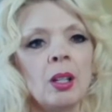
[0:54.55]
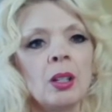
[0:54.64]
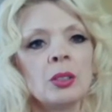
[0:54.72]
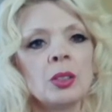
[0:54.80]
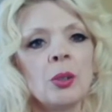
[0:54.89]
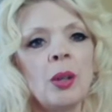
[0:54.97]

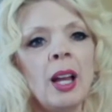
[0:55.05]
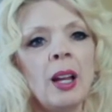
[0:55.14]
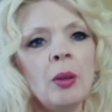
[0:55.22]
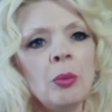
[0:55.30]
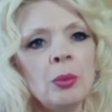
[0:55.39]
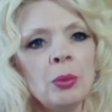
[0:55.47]
So
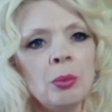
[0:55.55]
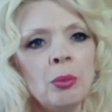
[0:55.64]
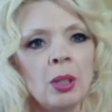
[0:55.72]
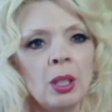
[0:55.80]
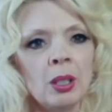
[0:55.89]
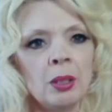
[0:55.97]
how would
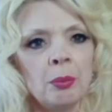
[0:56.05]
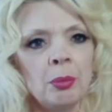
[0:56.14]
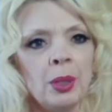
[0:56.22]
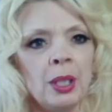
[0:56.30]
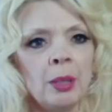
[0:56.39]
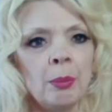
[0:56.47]
one
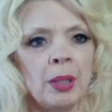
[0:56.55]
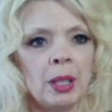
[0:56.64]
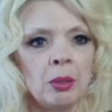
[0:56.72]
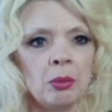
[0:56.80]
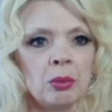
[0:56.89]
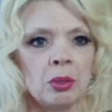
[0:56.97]
bring
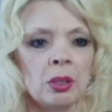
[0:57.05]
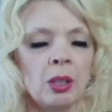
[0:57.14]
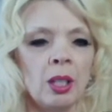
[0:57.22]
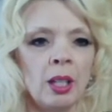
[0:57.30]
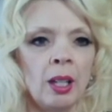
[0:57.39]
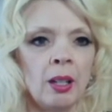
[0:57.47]
about
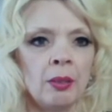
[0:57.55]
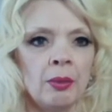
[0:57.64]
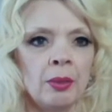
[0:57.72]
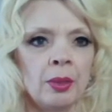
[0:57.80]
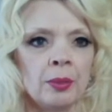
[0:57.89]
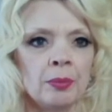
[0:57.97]

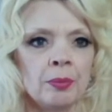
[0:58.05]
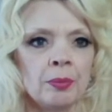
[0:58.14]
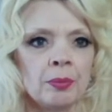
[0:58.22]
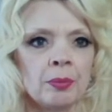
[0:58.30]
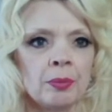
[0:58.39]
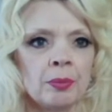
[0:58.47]
love
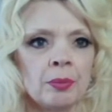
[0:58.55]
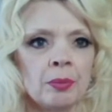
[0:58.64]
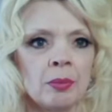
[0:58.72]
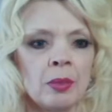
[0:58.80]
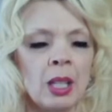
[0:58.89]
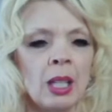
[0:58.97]

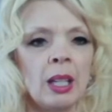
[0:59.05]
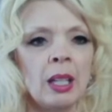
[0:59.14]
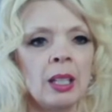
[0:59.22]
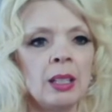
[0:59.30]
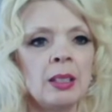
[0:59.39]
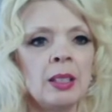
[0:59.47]

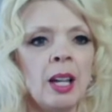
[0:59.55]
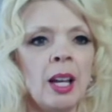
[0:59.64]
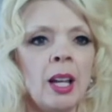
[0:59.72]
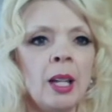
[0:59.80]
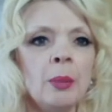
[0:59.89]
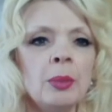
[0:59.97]
in
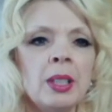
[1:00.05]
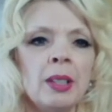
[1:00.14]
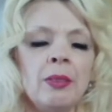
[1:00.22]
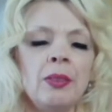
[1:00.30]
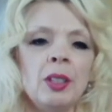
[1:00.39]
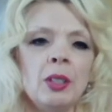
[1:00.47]
times that
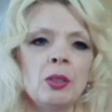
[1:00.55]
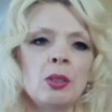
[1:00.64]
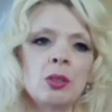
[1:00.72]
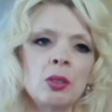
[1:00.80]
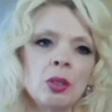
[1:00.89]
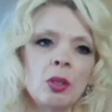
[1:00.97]
feel
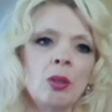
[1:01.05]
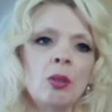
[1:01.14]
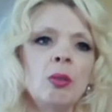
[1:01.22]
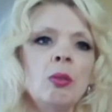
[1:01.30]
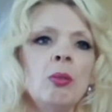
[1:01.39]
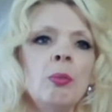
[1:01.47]

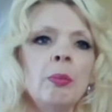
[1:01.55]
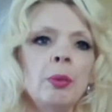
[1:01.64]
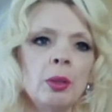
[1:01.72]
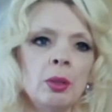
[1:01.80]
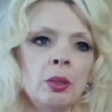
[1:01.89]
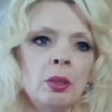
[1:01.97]
so
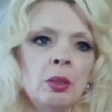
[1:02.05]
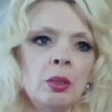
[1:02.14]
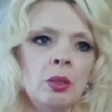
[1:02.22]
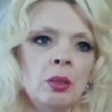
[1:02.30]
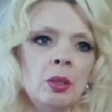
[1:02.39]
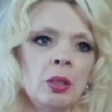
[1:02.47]

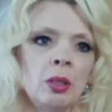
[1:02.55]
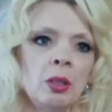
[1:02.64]
burdened,